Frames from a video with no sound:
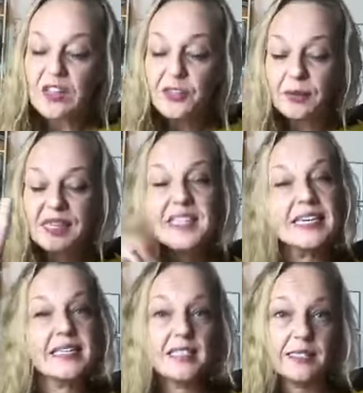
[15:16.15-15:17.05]
3
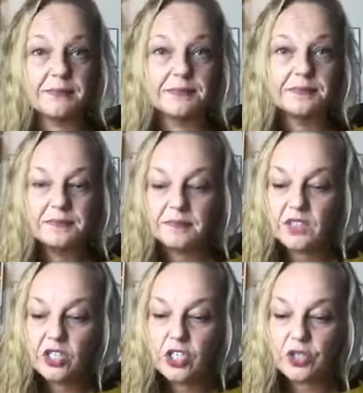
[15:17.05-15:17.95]
things
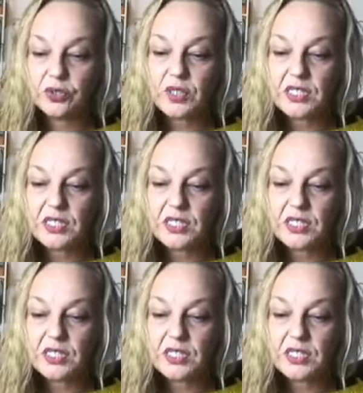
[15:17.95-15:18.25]
to do